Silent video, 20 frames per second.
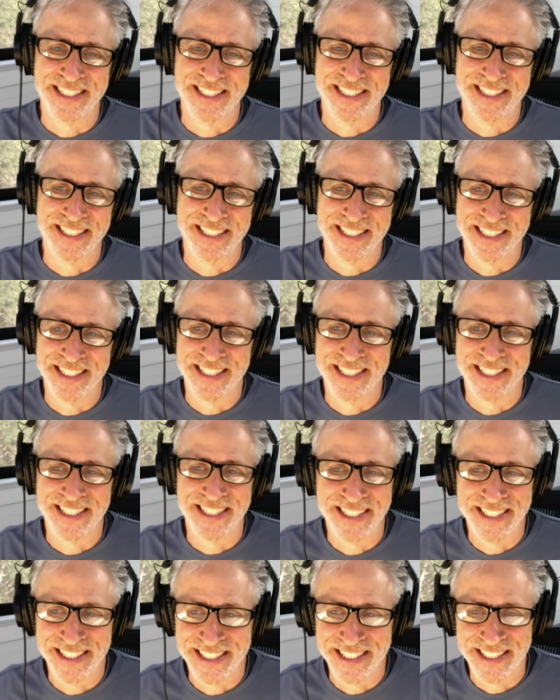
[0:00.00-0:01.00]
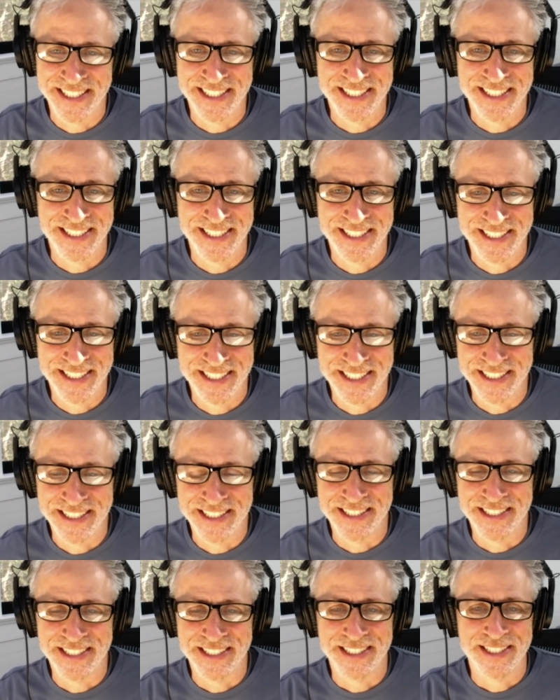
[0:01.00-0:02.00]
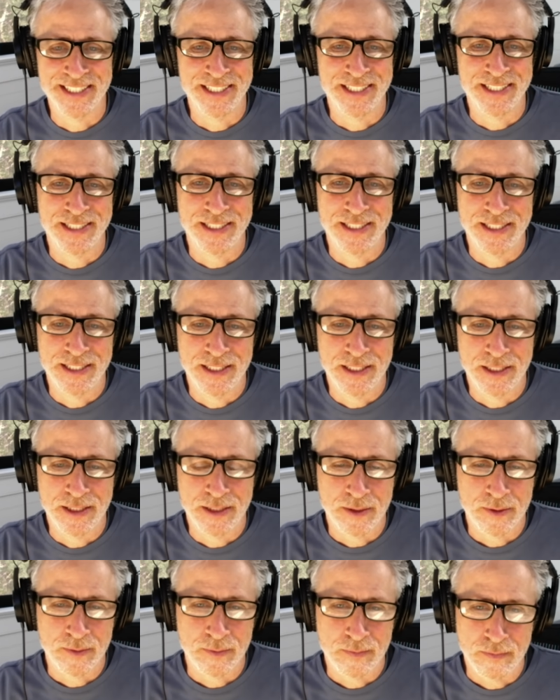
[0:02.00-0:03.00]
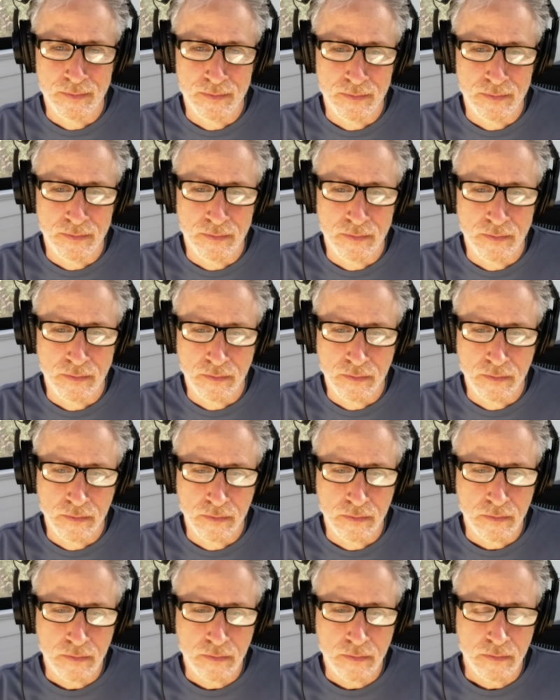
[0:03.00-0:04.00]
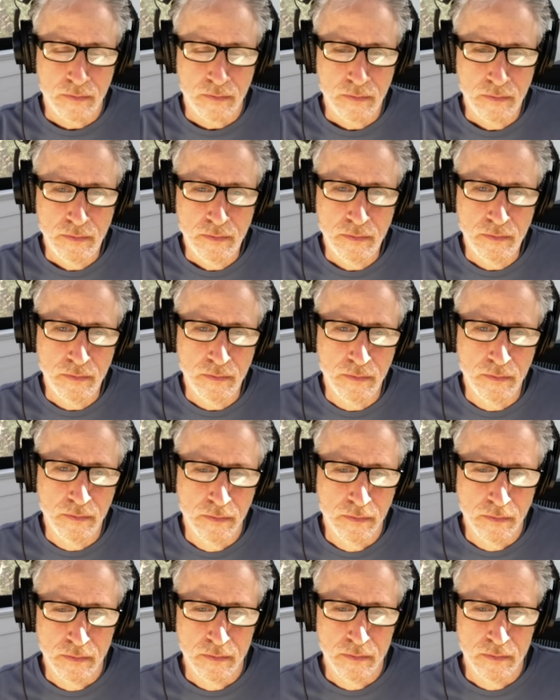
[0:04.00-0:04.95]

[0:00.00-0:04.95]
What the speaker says: (silent)